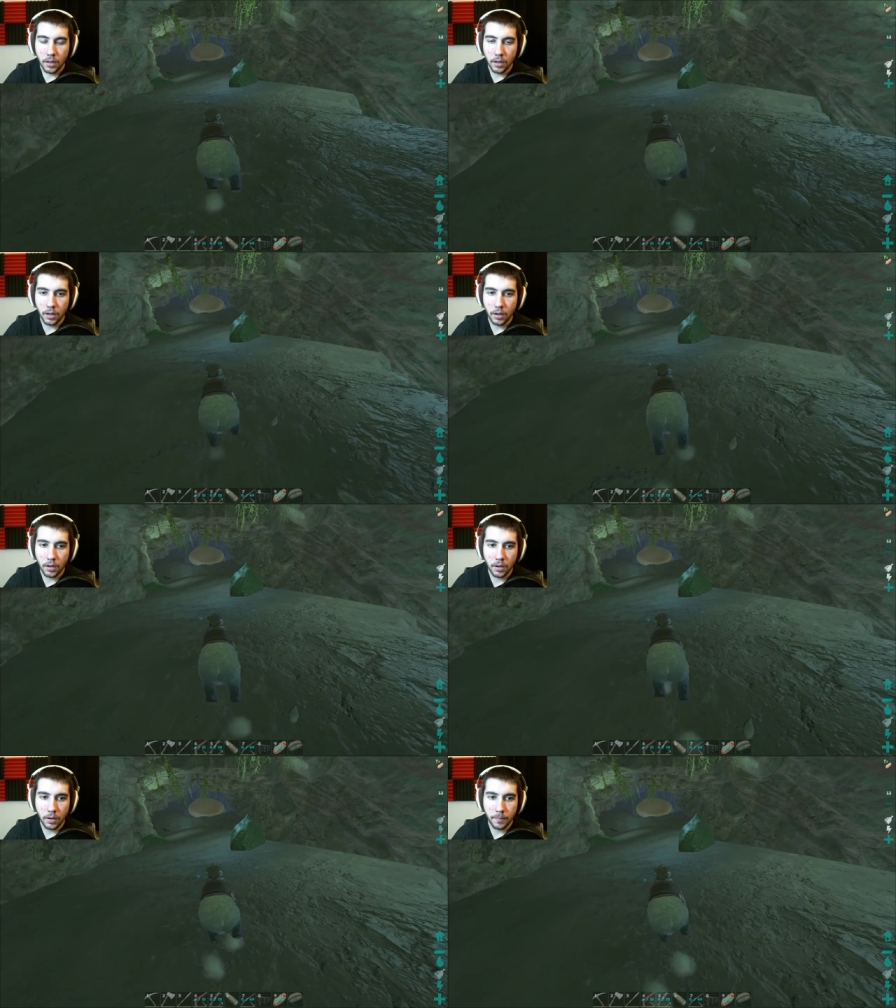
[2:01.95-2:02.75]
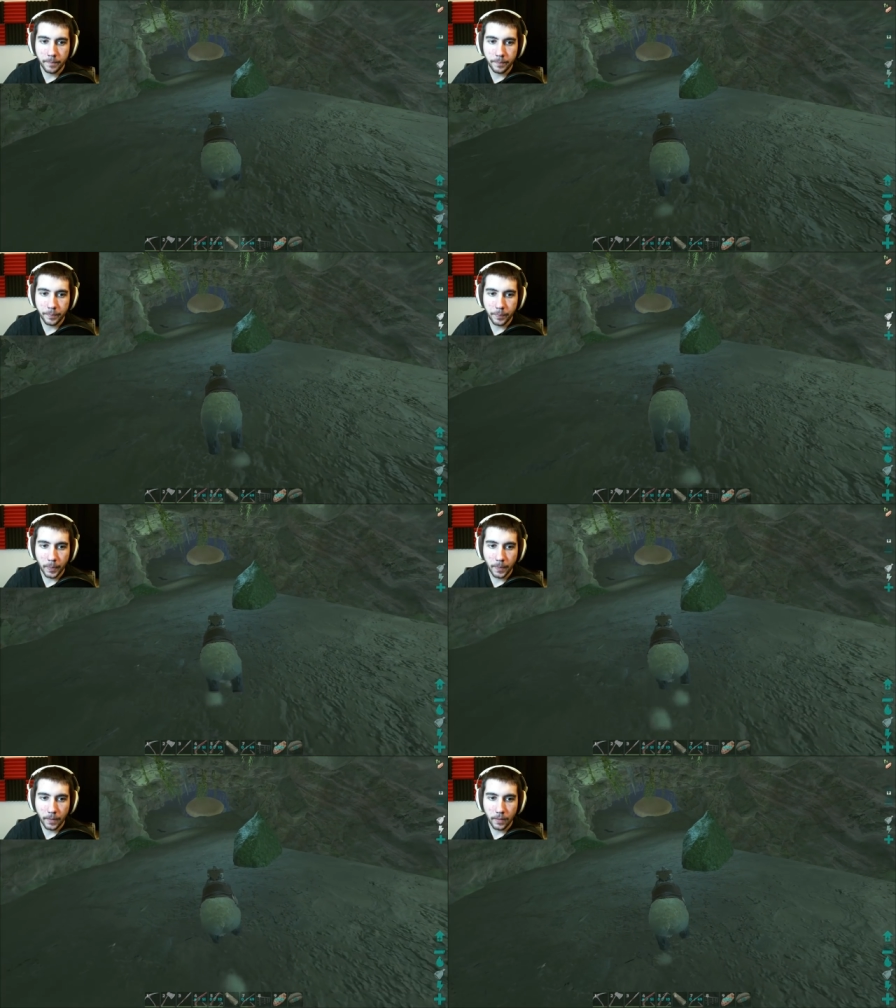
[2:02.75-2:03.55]
Um,
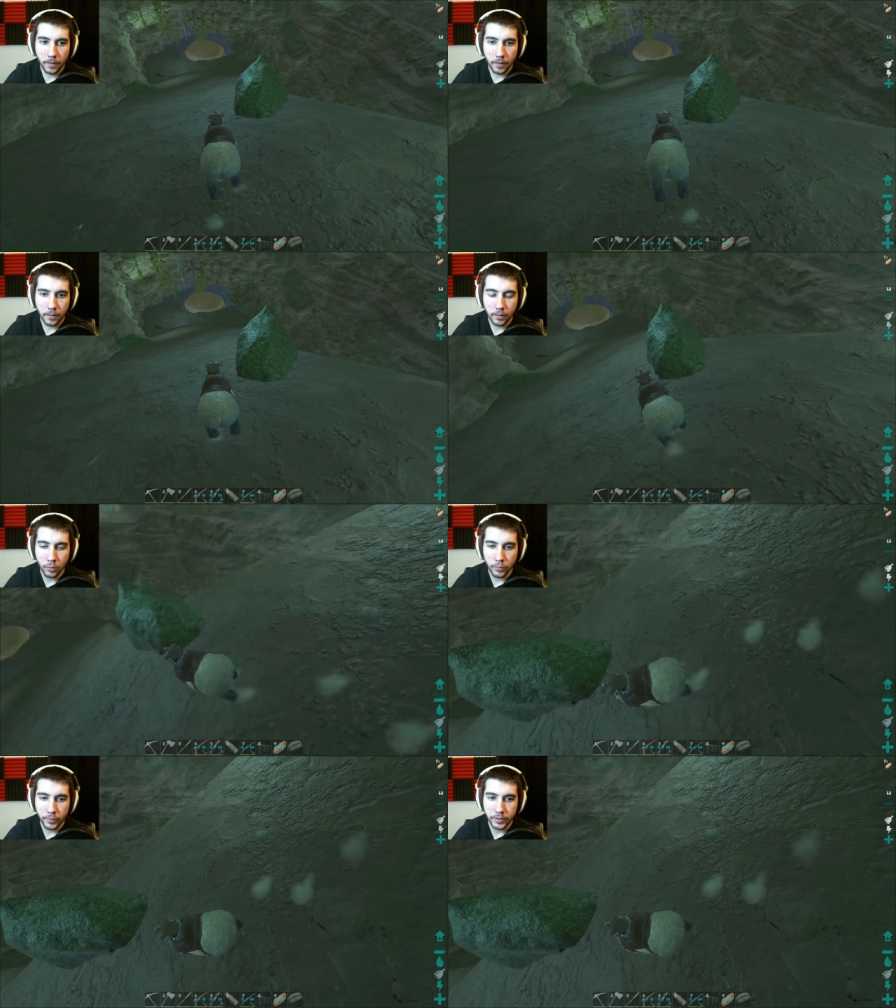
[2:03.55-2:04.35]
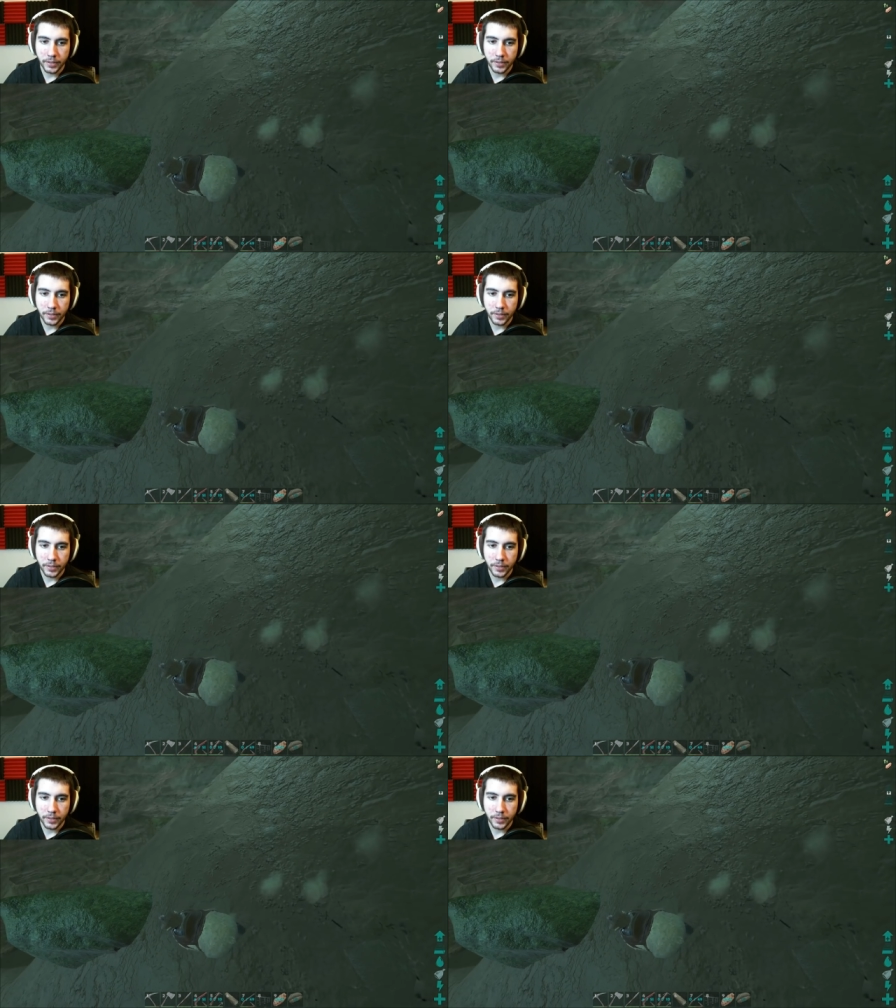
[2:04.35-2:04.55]
ooh, there's like